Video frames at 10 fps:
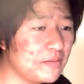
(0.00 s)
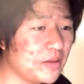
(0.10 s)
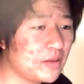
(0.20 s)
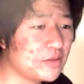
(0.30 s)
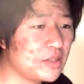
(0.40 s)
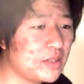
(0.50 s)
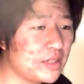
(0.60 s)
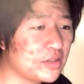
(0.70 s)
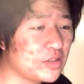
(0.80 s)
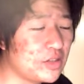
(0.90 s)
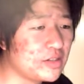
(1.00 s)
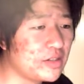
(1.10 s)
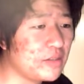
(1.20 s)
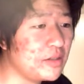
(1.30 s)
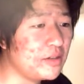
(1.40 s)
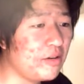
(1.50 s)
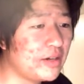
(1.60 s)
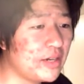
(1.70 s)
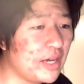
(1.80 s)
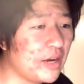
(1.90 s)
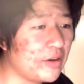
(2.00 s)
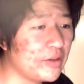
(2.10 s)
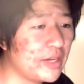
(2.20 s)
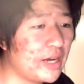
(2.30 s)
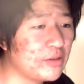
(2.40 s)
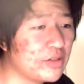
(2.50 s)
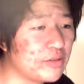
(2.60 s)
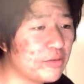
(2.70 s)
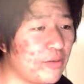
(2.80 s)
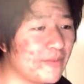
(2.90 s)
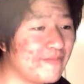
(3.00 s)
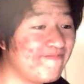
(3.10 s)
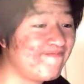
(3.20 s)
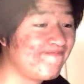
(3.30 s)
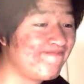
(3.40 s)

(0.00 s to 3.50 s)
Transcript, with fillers: Knowledge of, like the sharks in the meteorite. Hey, are you the guy who's trying to reform?